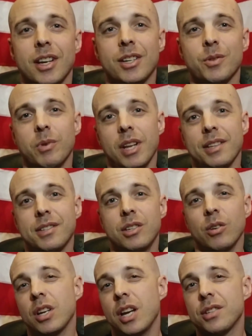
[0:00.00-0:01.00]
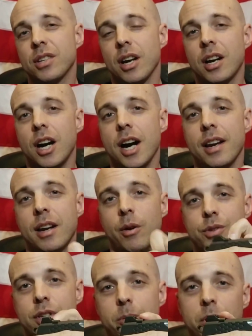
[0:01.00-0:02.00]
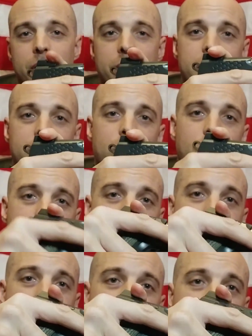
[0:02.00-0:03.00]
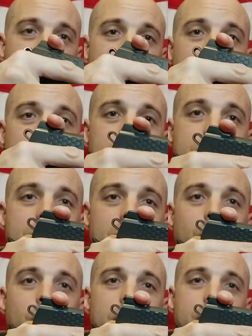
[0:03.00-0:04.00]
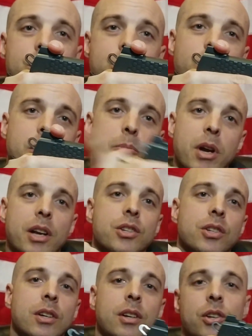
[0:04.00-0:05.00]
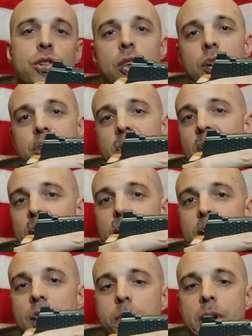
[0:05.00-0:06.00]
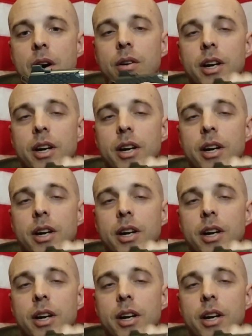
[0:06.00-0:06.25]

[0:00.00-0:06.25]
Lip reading: because when that steel case got caught, I was able to hook this on the wood on the shooting bench, charge a gun, and it came out.